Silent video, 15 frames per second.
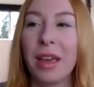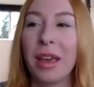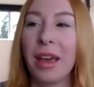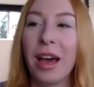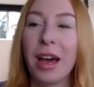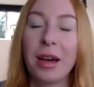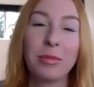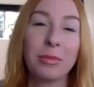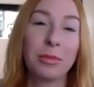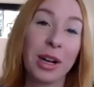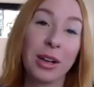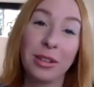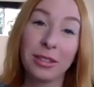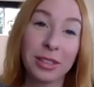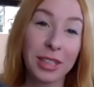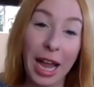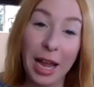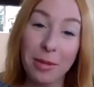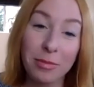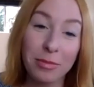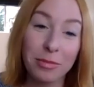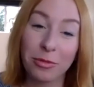Uh, well,
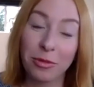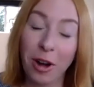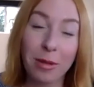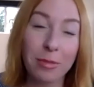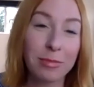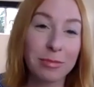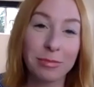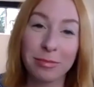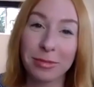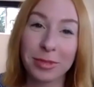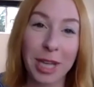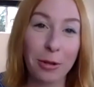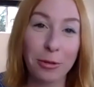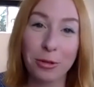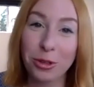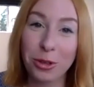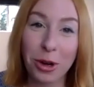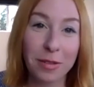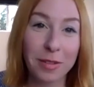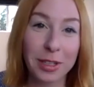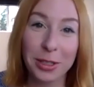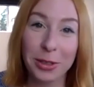I'm from Downers
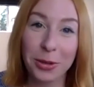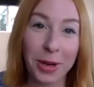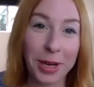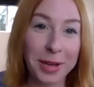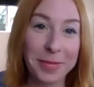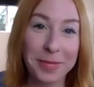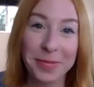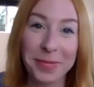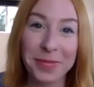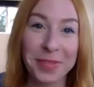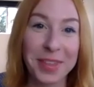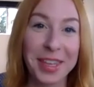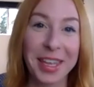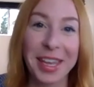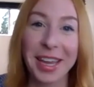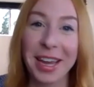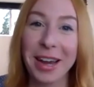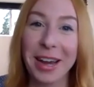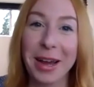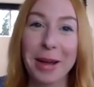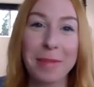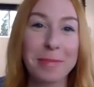Grove, Illinois.
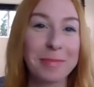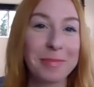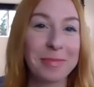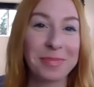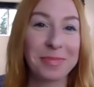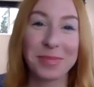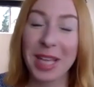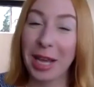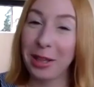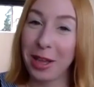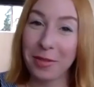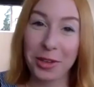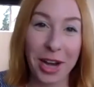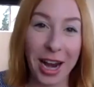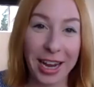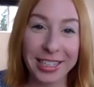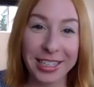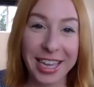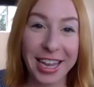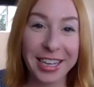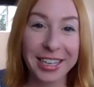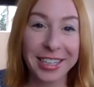Um, I love your
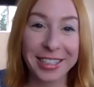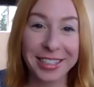accent. It